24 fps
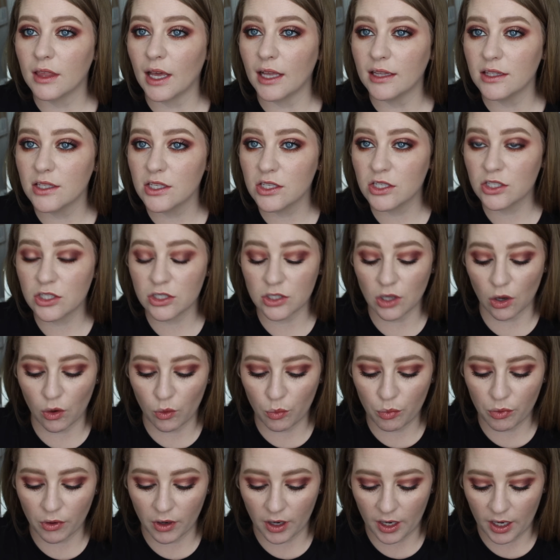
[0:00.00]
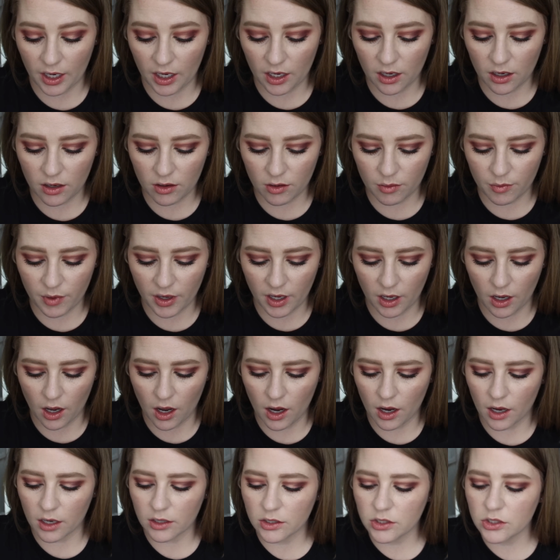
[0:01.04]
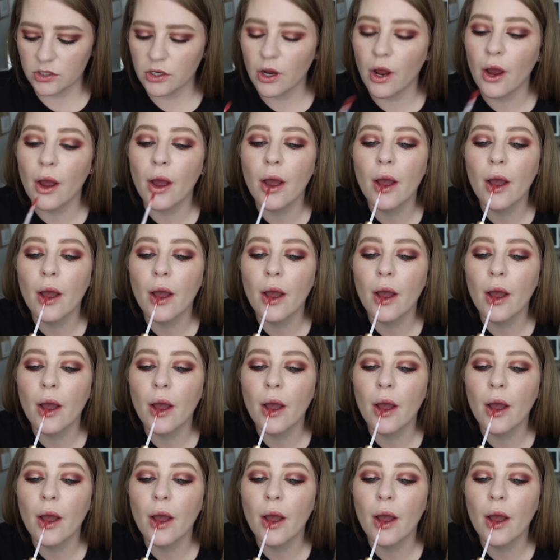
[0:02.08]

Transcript: That's so pretty. Oh my gosh.